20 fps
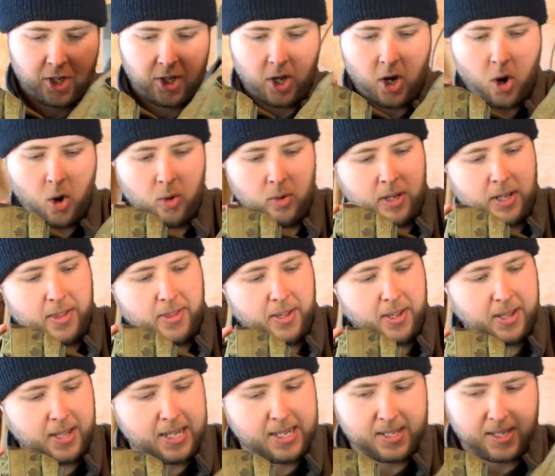the only
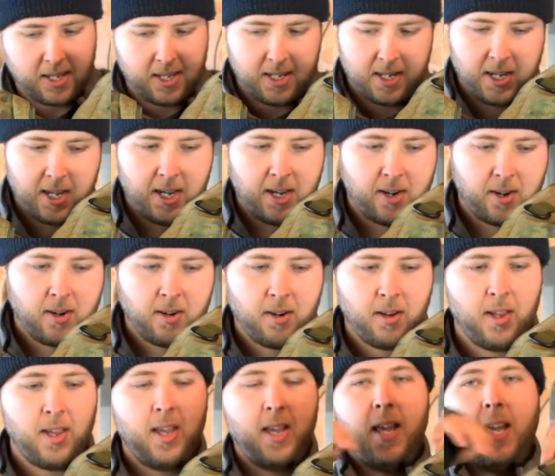thing that's in
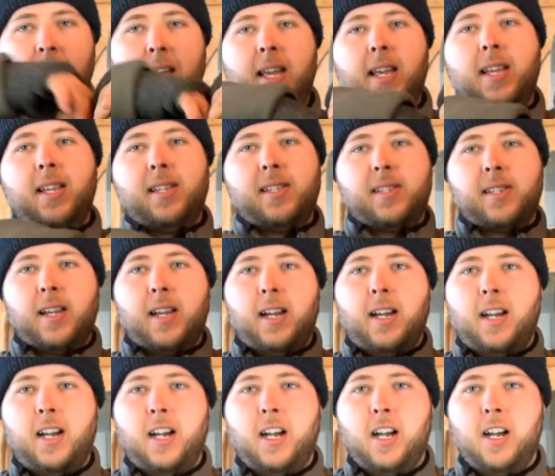here is
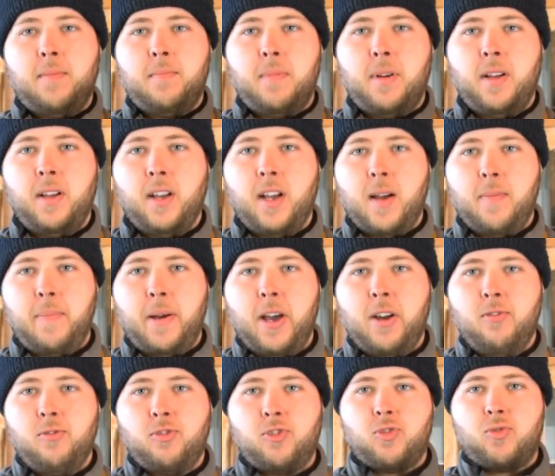a
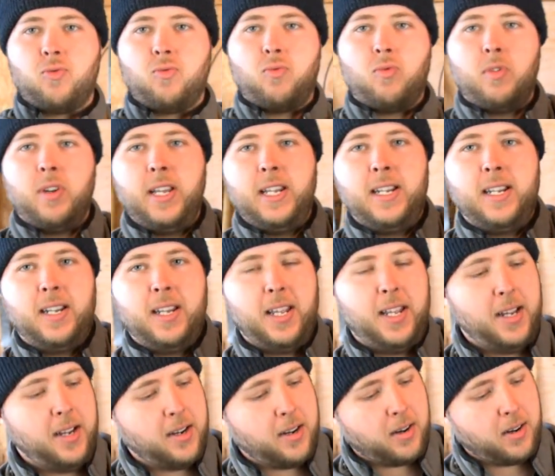pouch right in
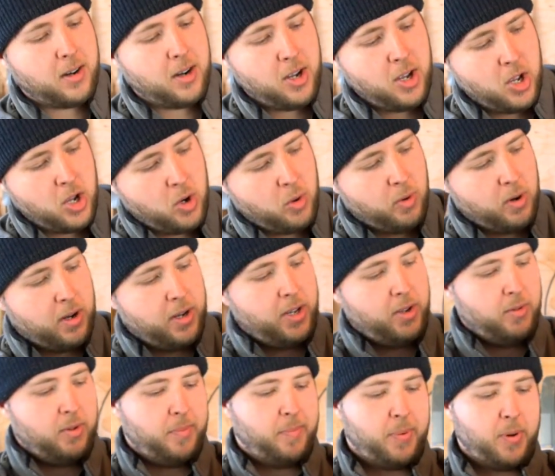here where
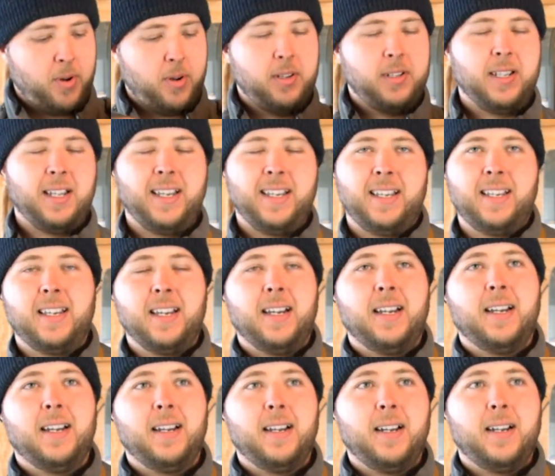you would put like
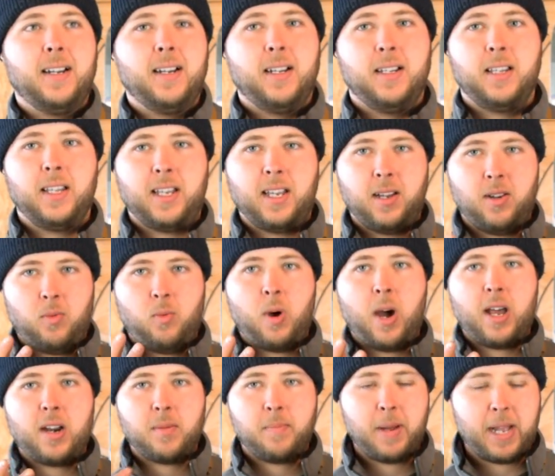a
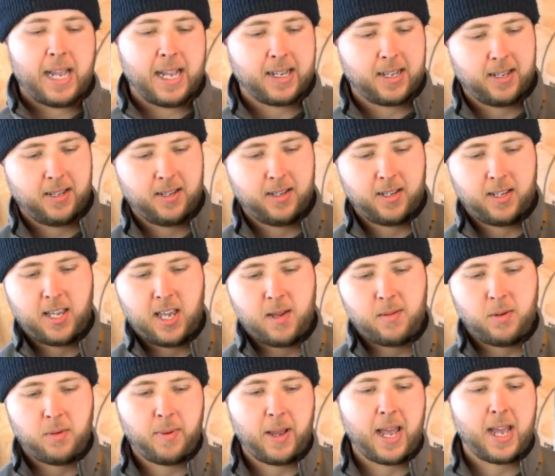water pack,
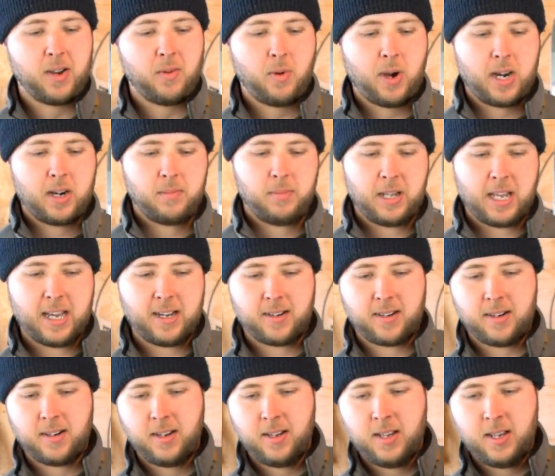camel pack, water
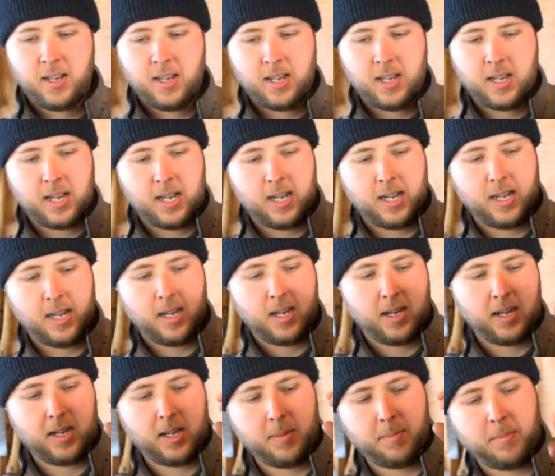bladder.
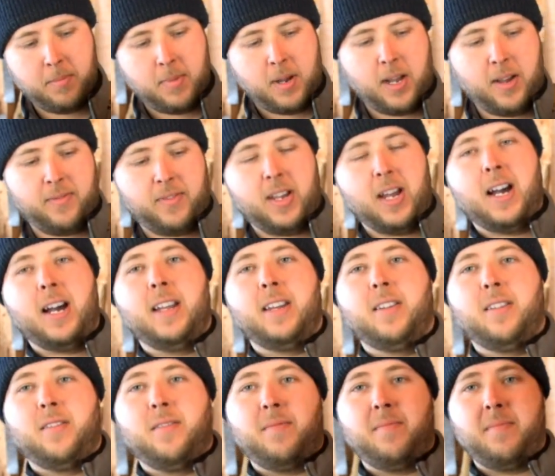I've got
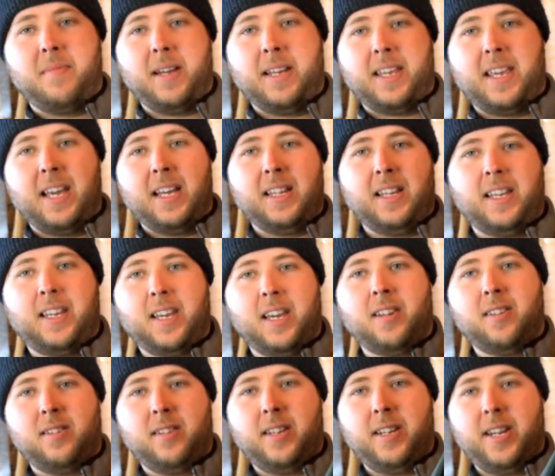my Kelly
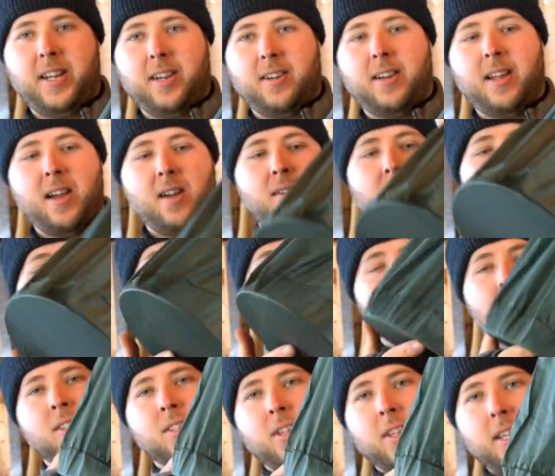kettle in here now,
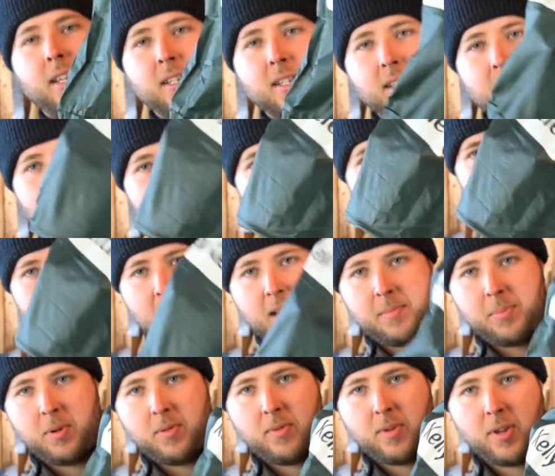so this is an
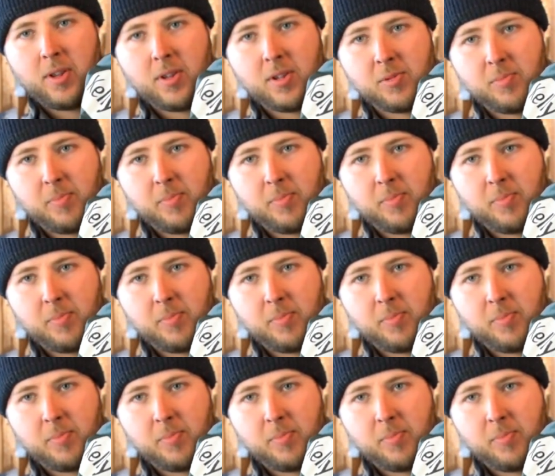example of one of those